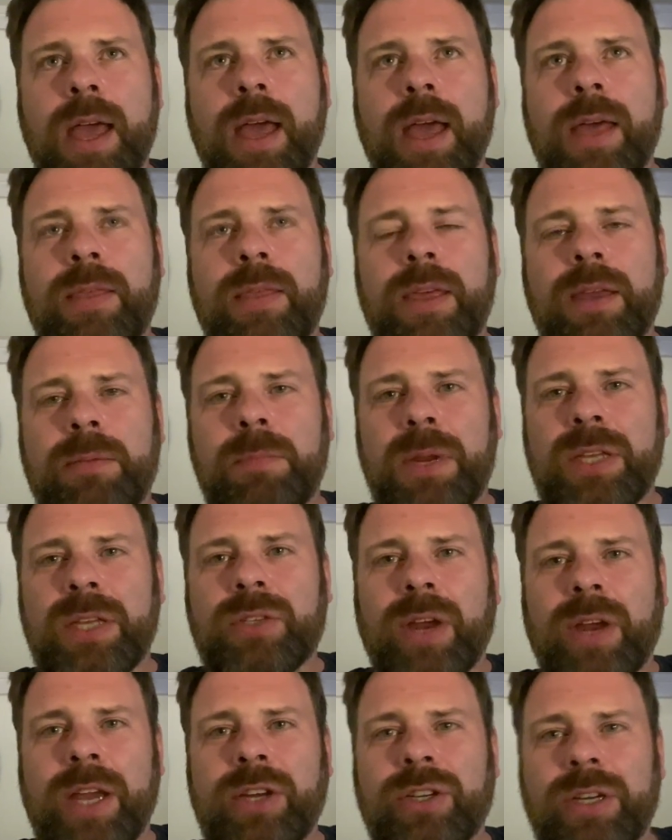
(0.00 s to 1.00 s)
the
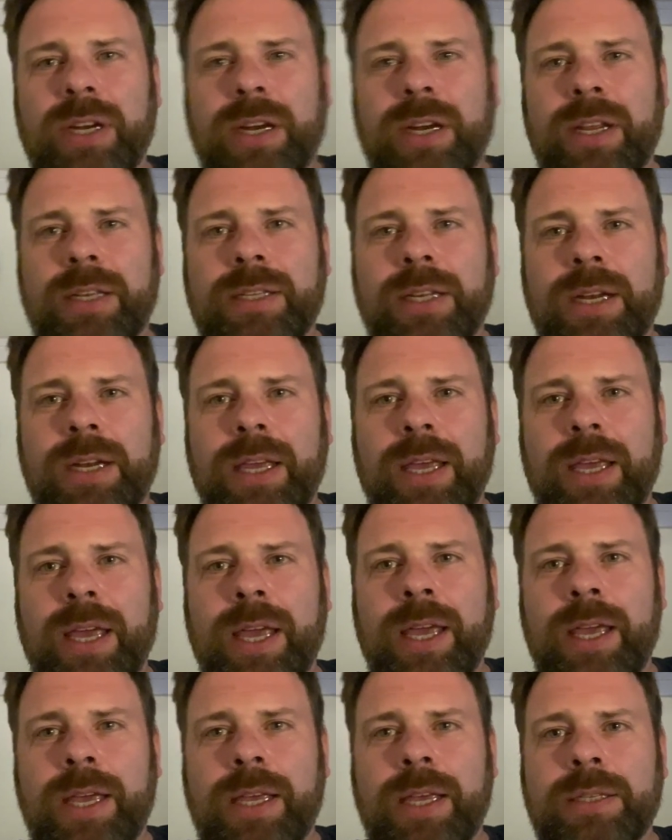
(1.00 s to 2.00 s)
administration in Italy
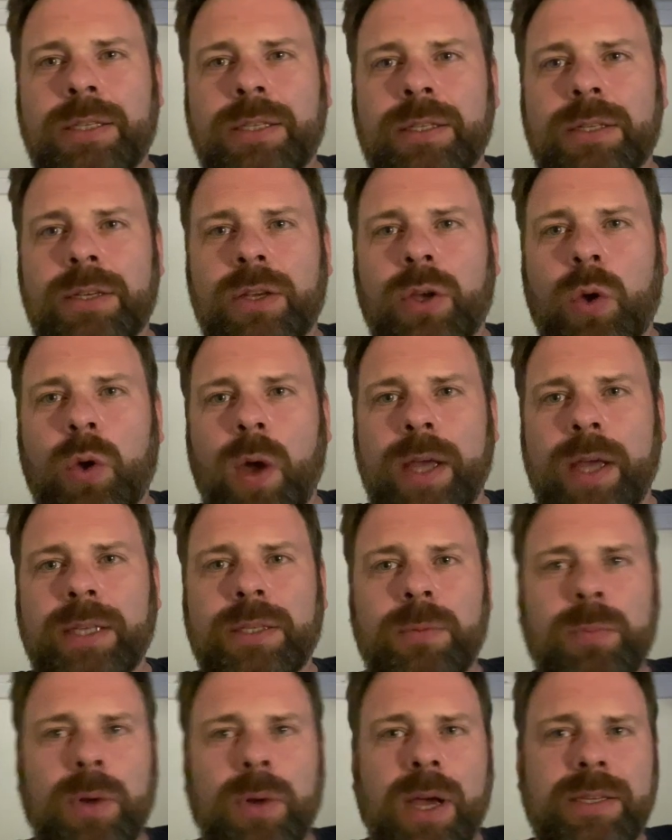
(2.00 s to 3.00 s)
is quite
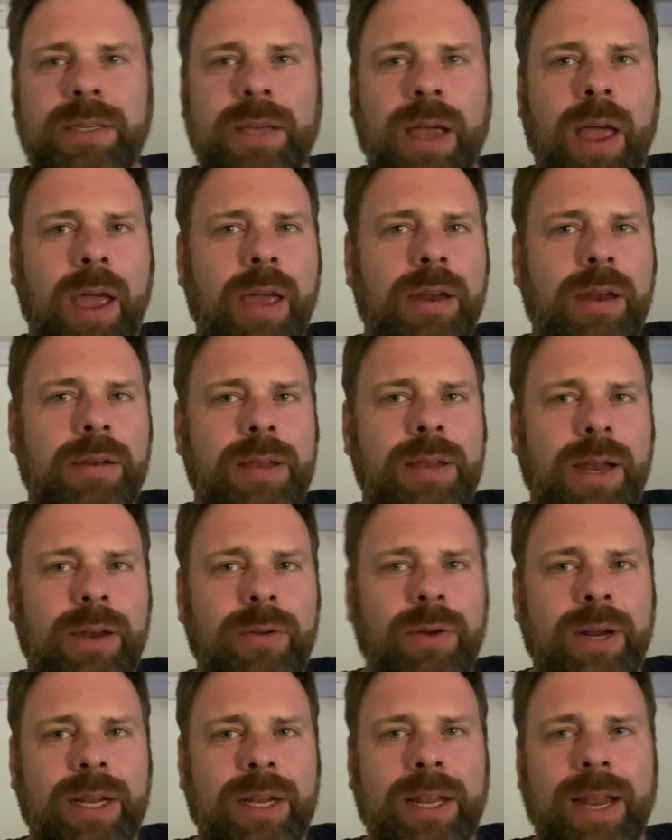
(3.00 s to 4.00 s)
surprising. I'm going to tell
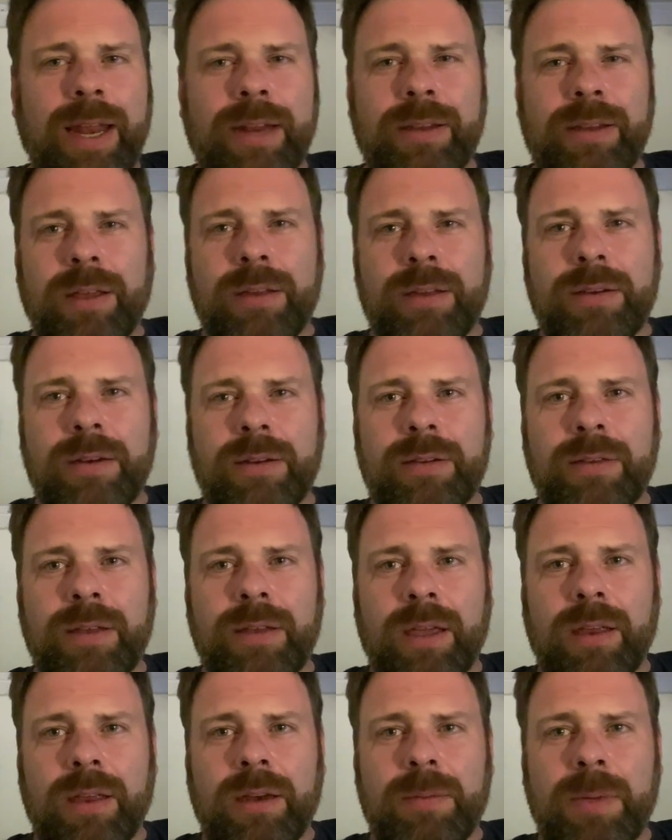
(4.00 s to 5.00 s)
you a little anecdote in a
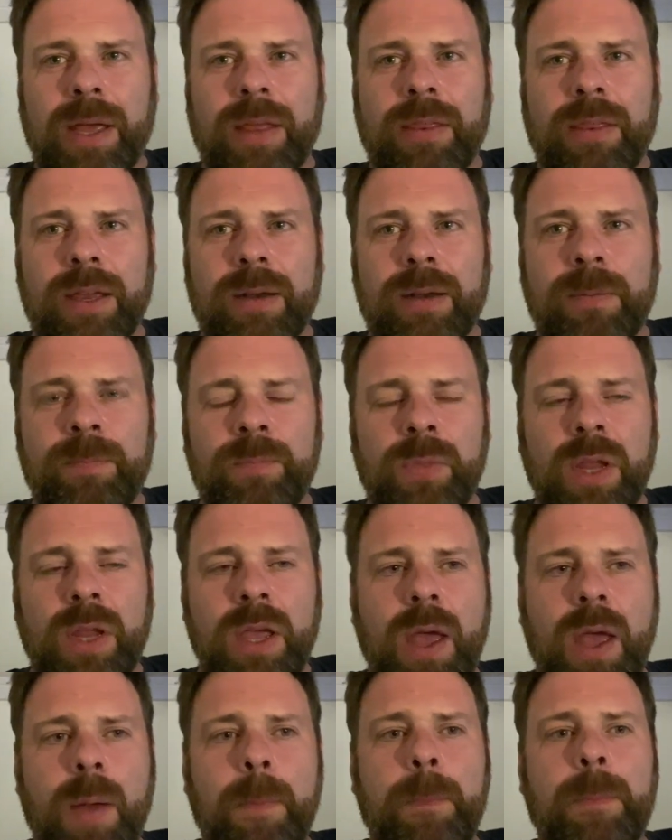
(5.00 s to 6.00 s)
second about that.
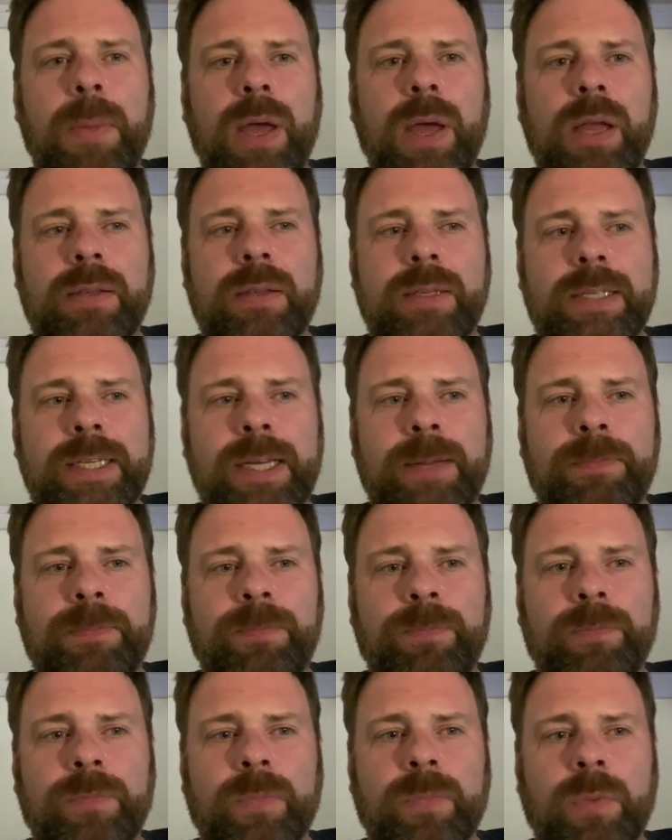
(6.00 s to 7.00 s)
But
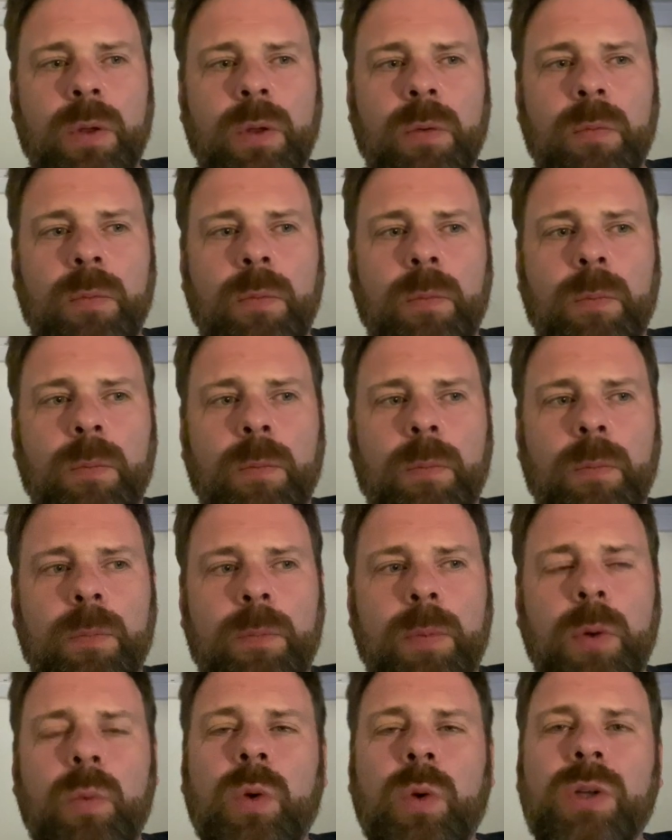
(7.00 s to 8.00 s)

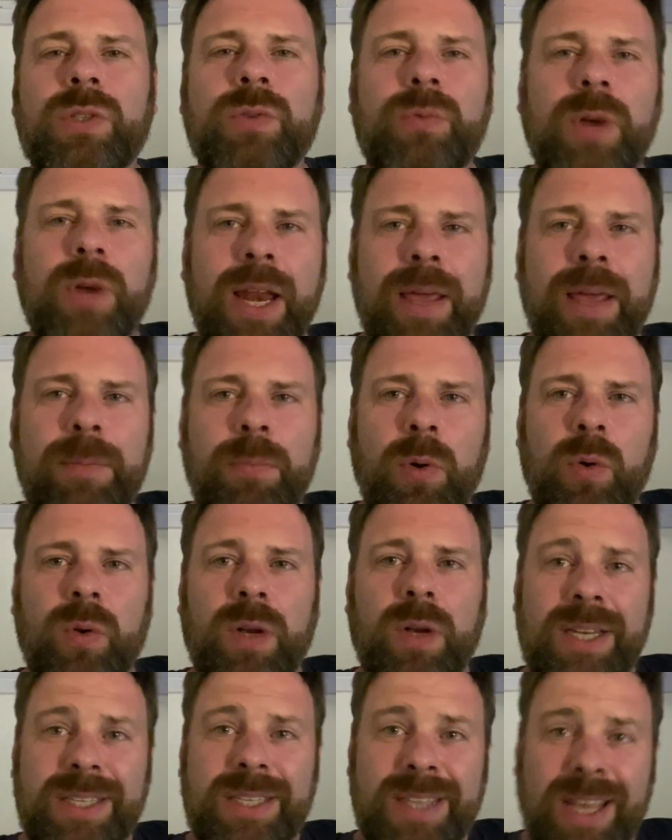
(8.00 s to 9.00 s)
what's really
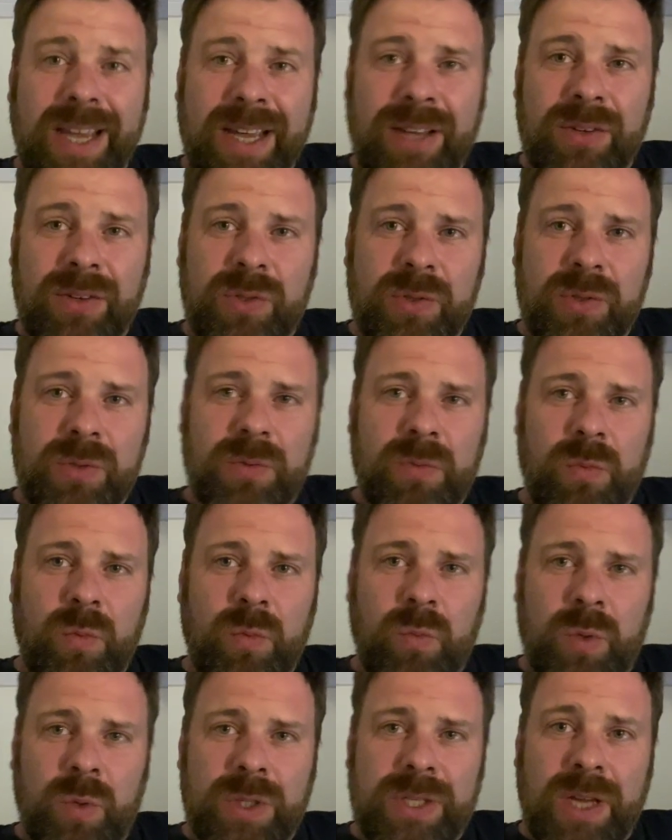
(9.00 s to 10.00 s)
important is the house
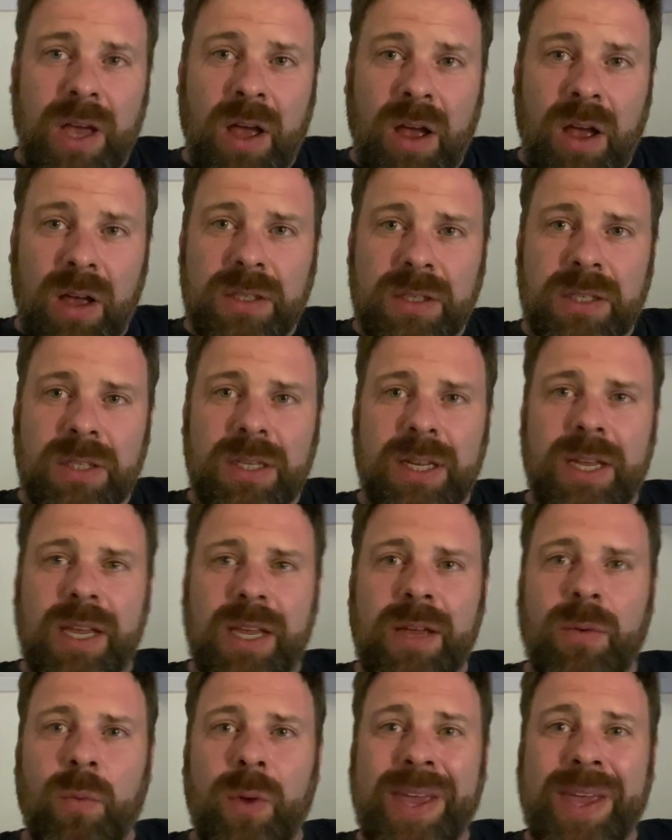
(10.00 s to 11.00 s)
was ours.
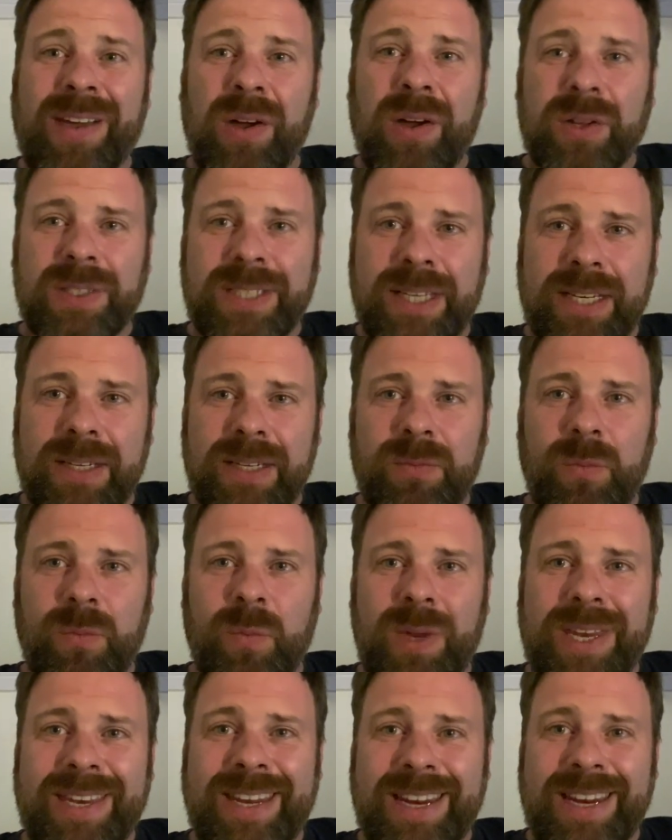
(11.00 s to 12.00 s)
We got it.
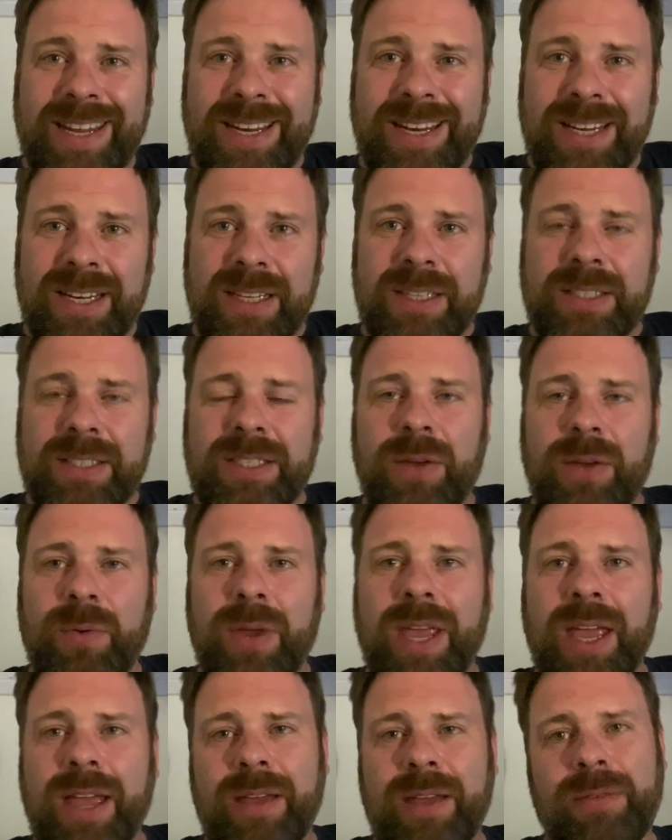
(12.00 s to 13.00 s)
We did it. So we
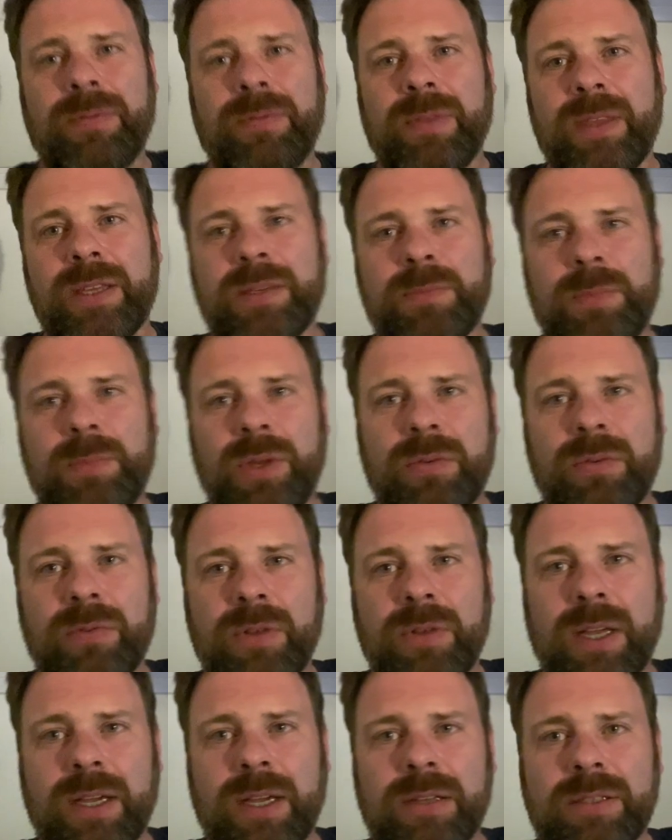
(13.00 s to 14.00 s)
have this
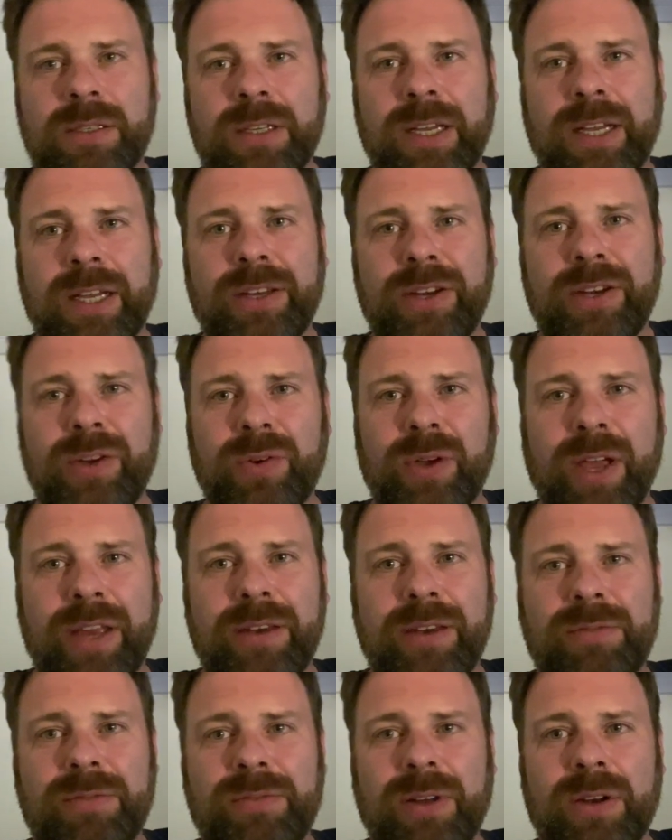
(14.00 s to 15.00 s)
beautiful house, and you're going
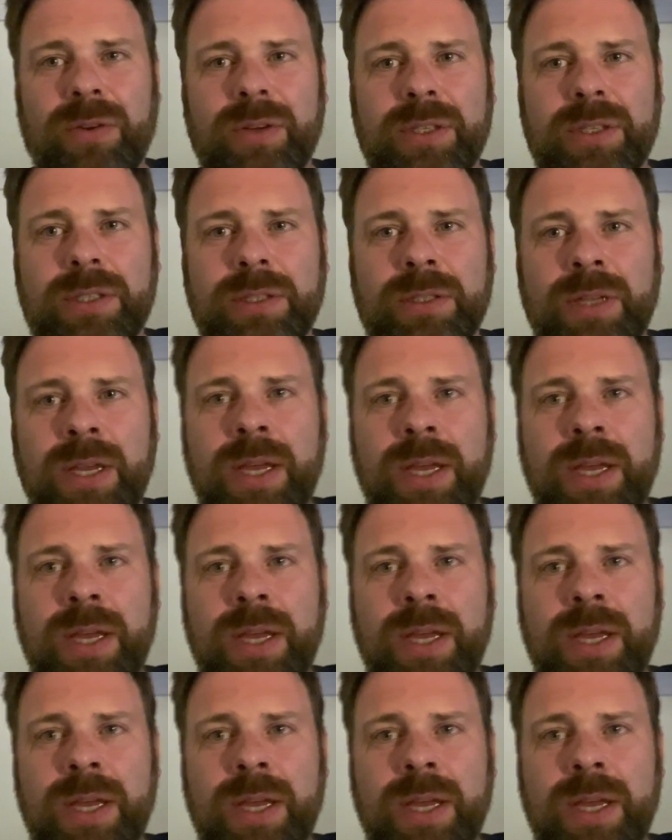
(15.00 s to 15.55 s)
to follow us